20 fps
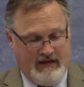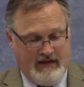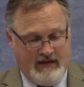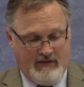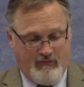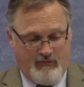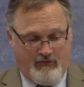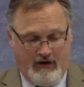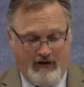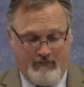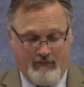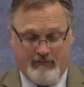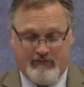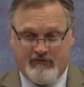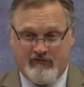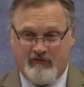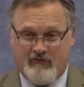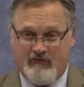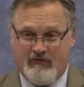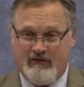And
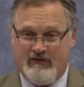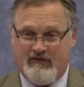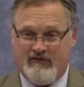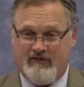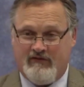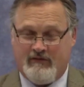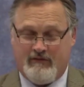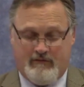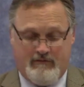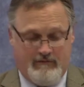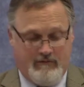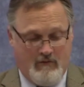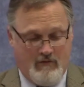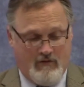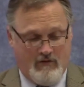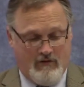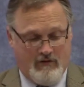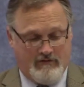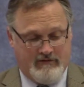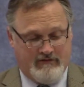Proverbs
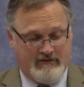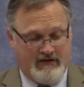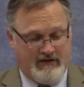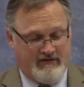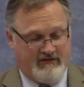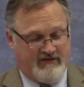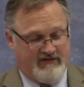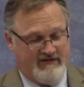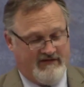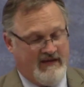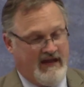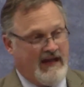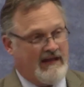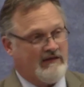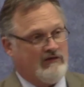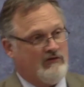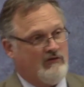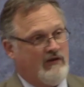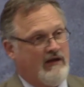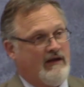26:4 tells us
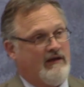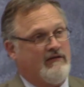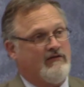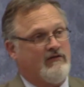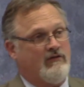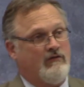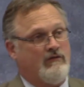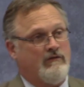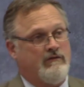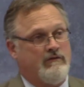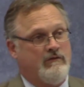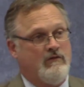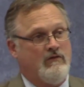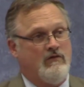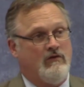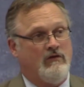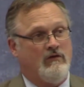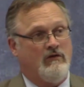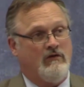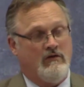not to answer a
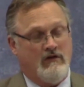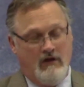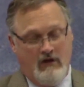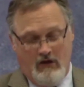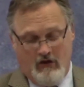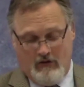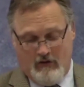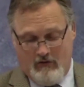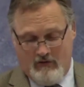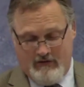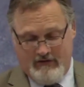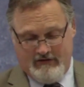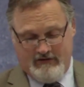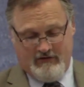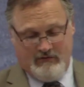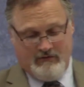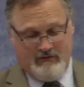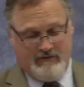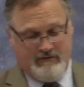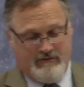fool according
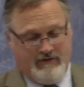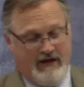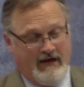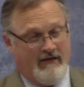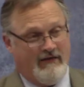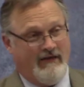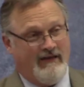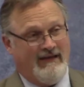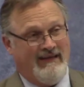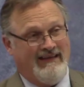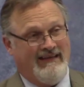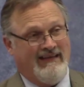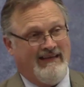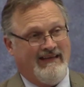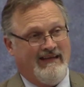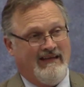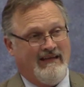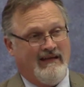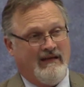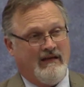to his folly,
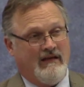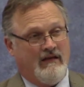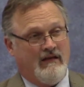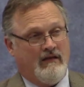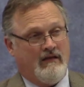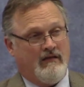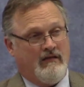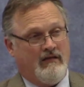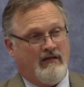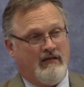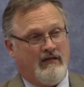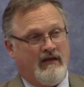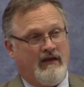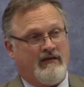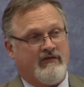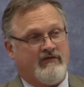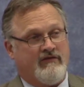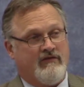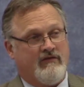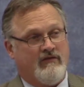
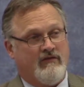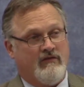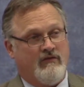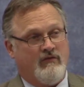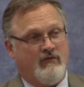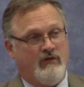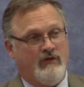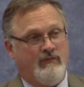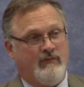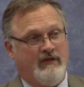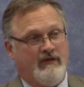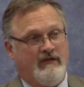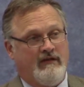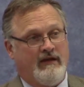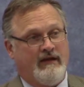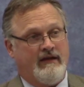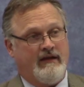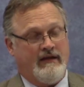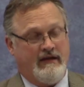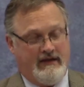lest we be
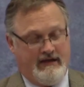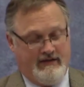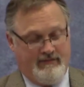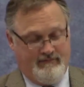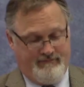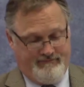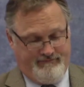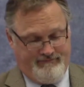like him.